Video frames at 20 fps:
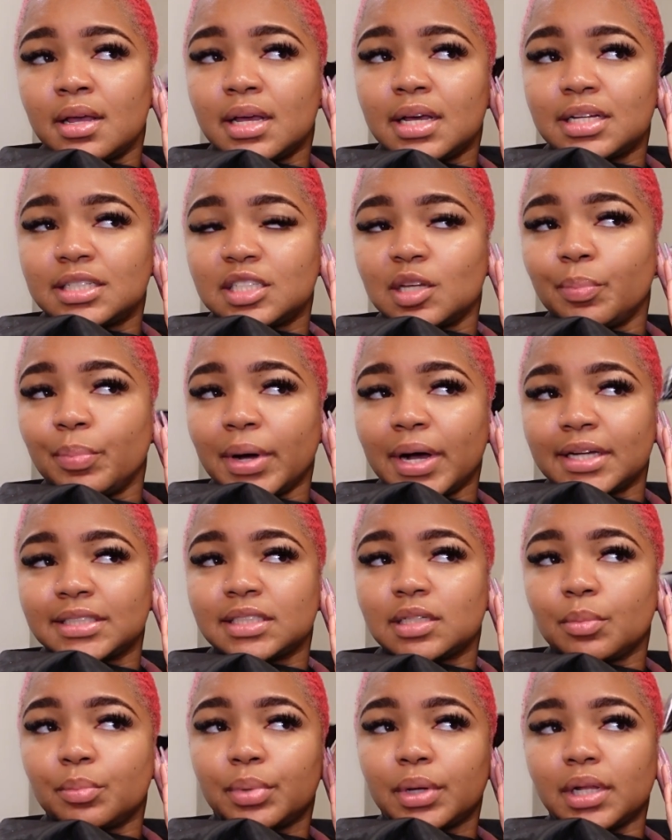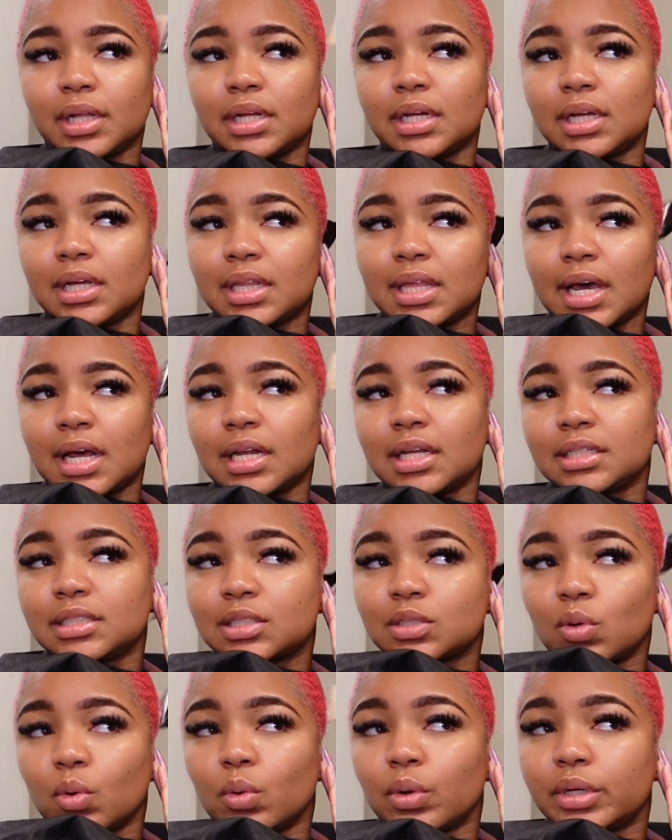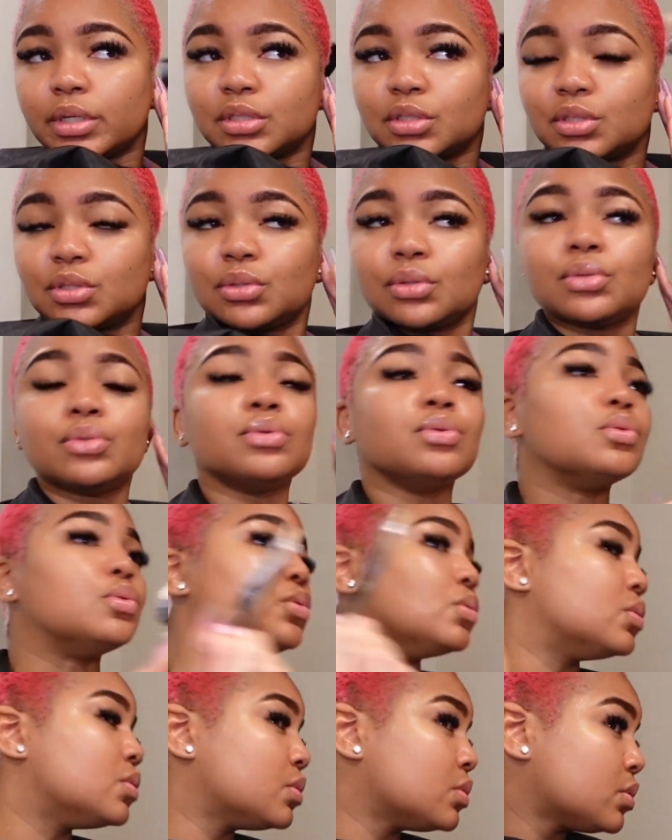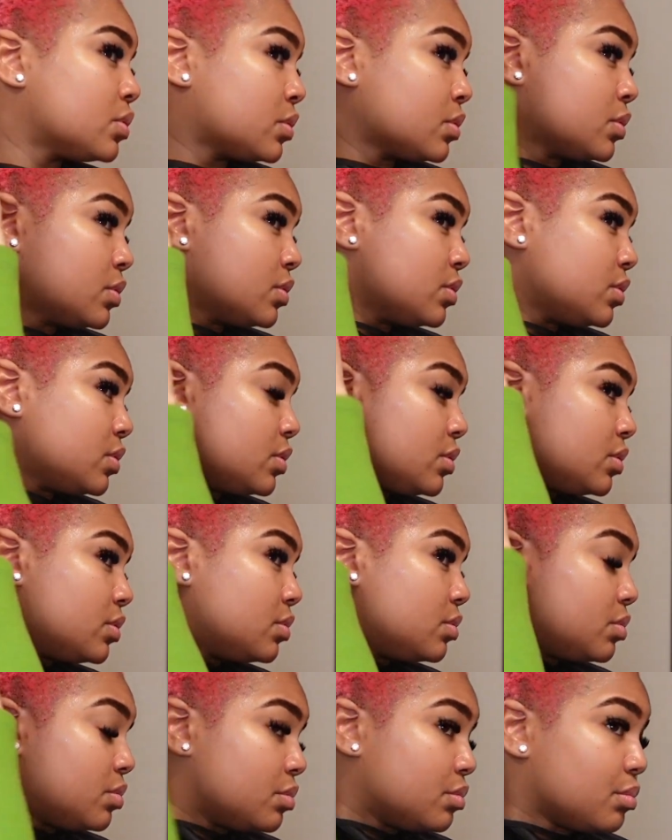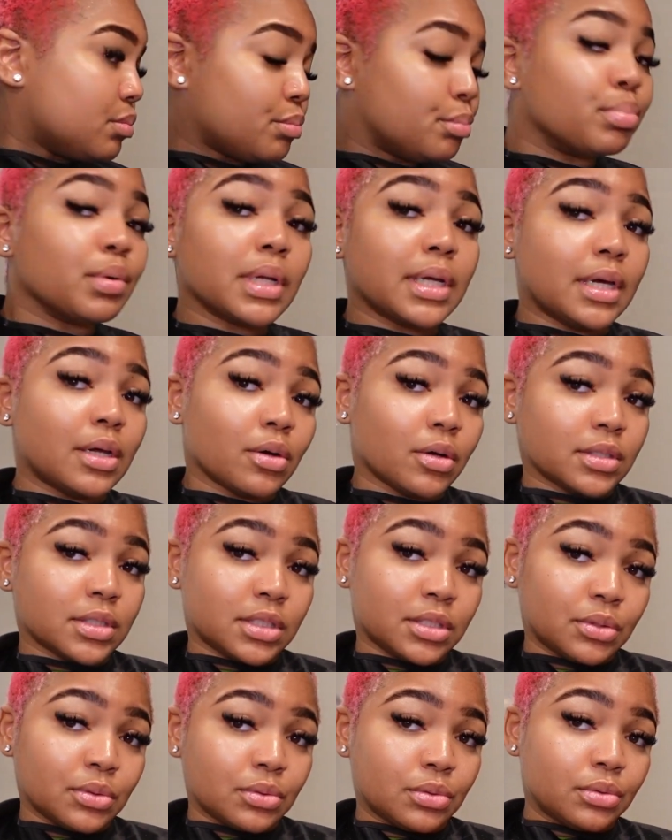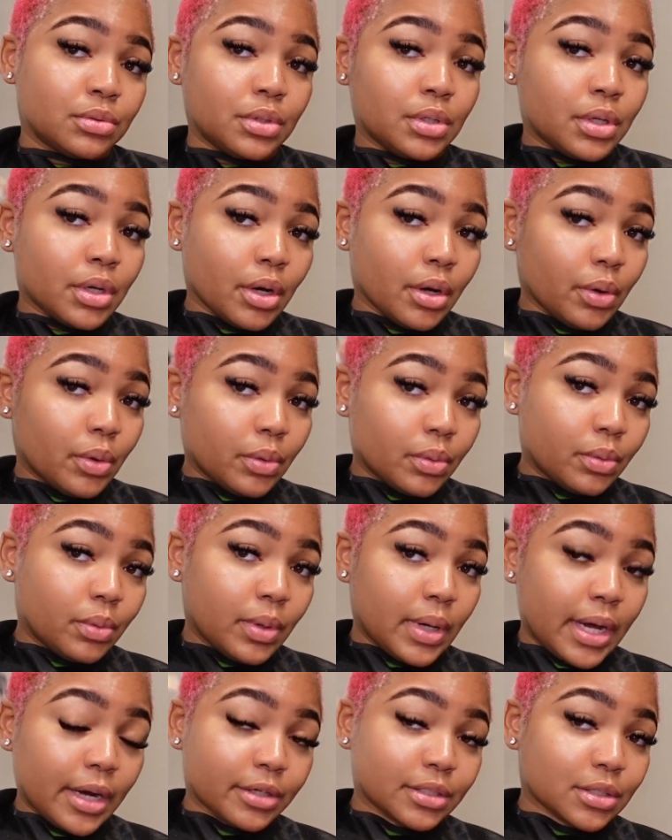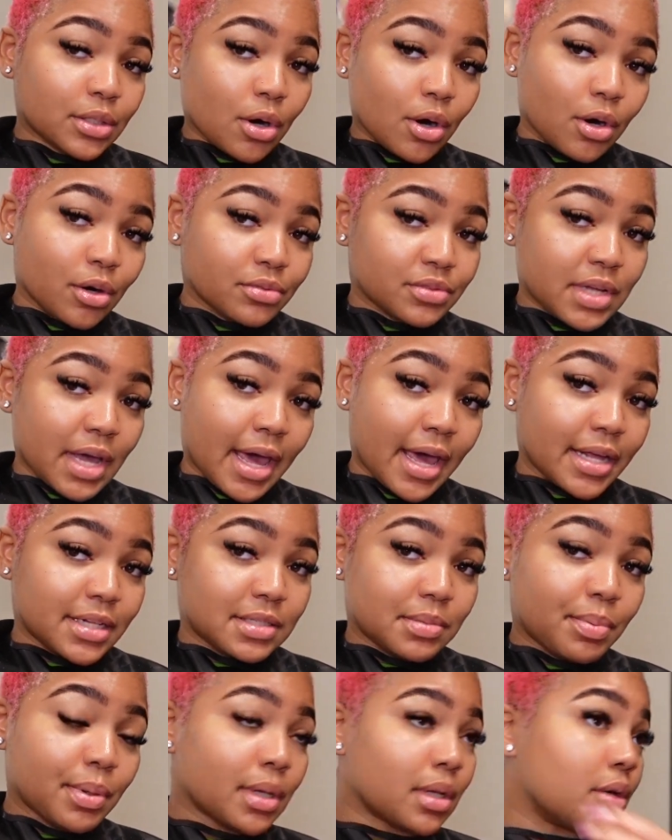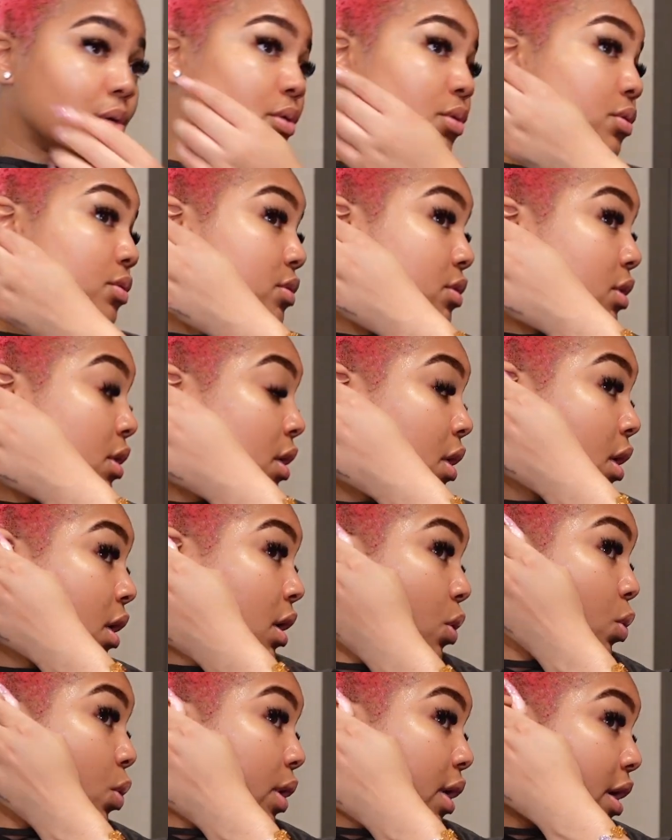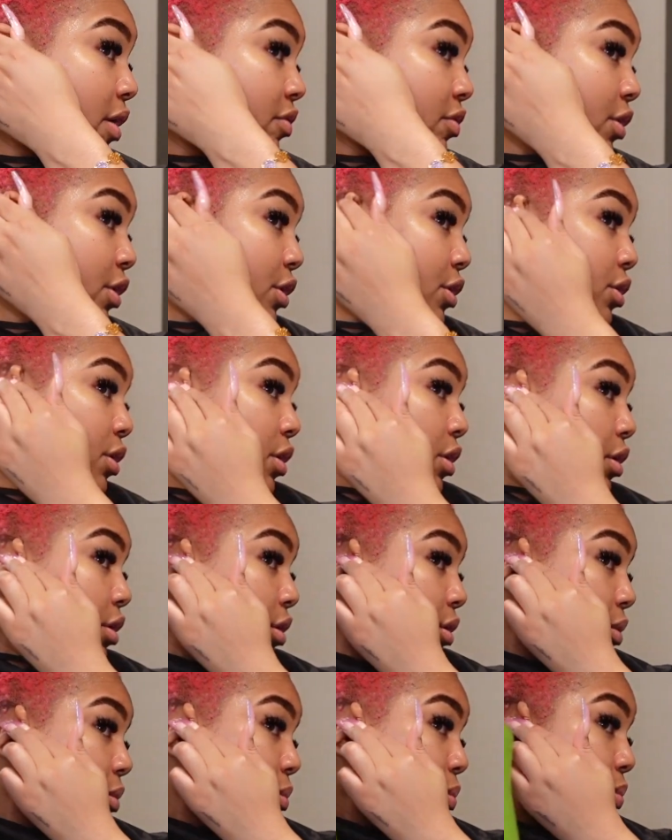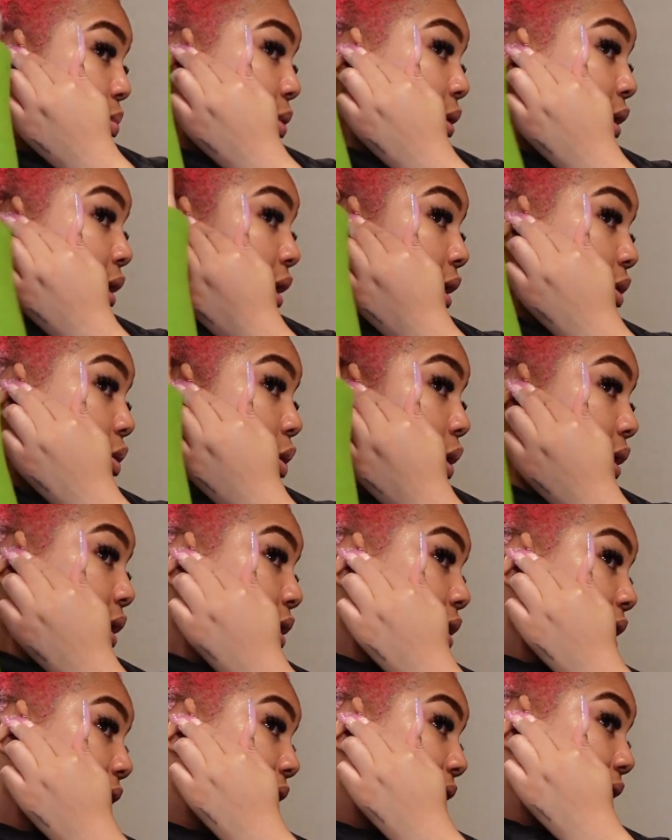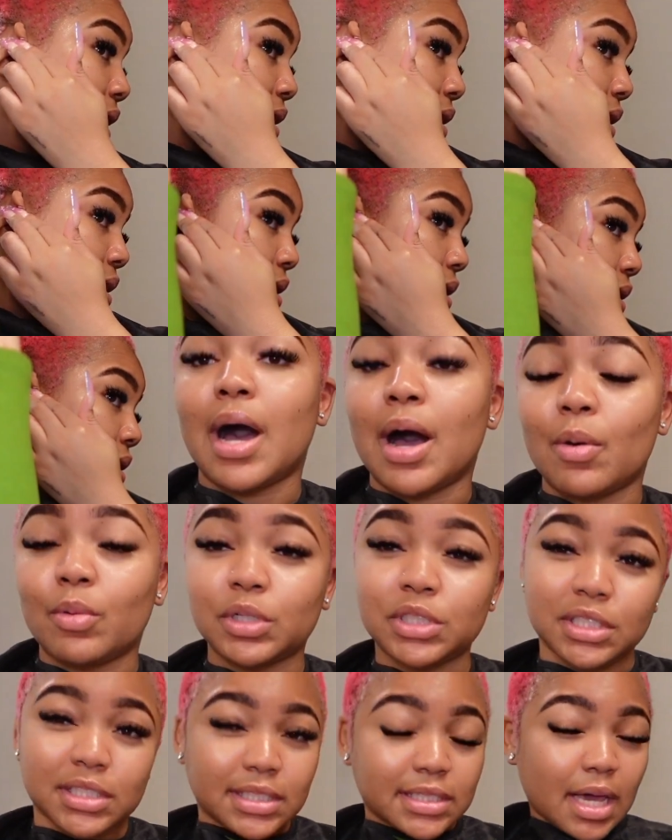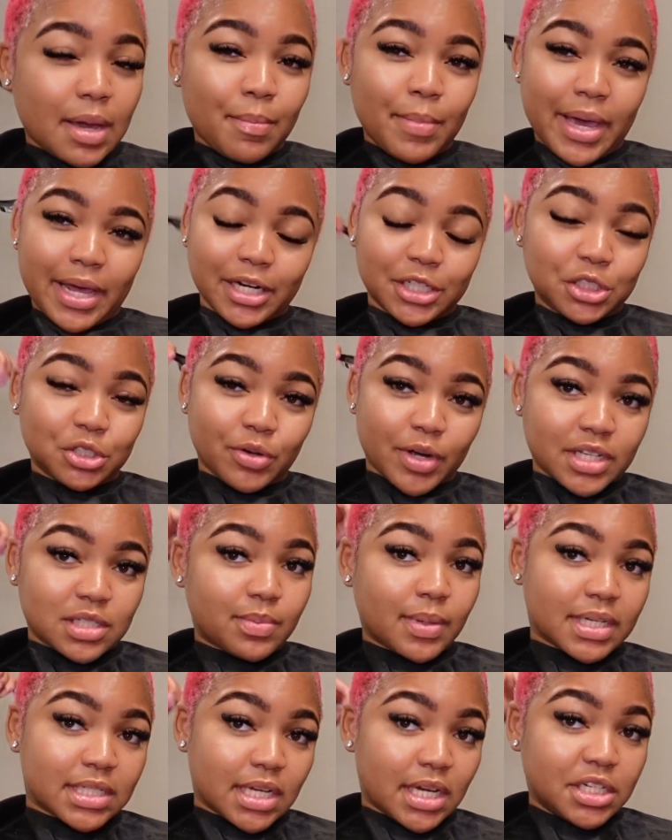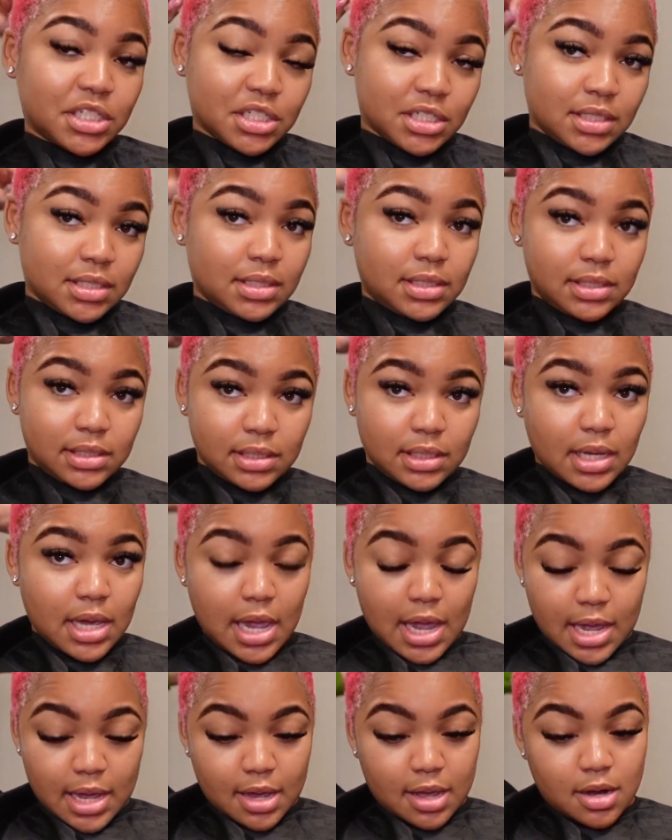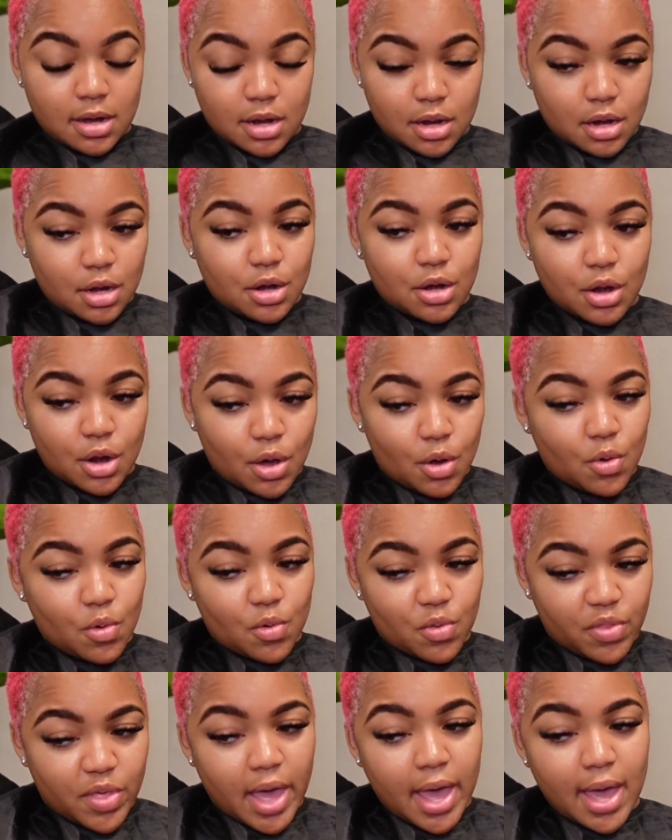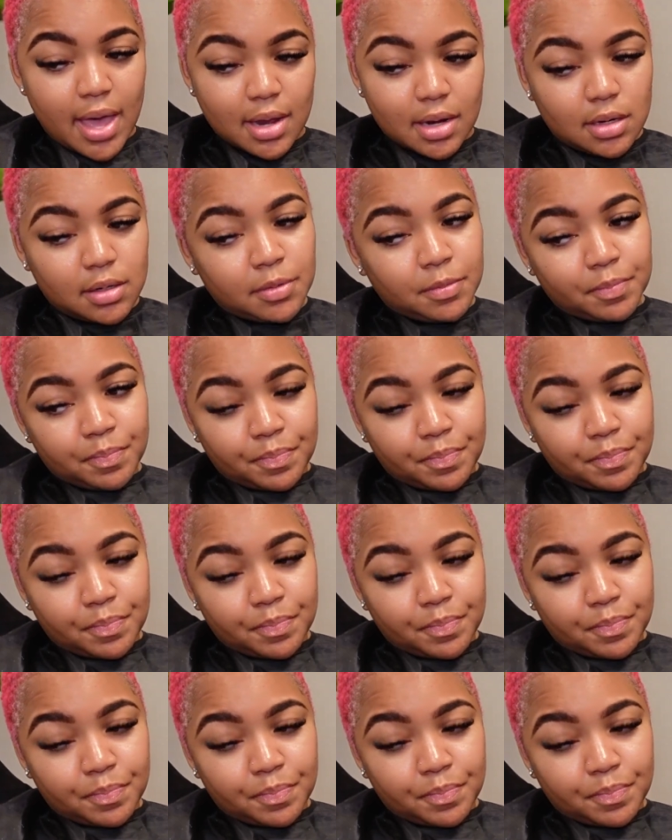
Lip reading: it's a possibility that it's going to bleed onto, hair scarves, hats, pillows, whatever you're putting on your head. I would just say manage your expectations and know that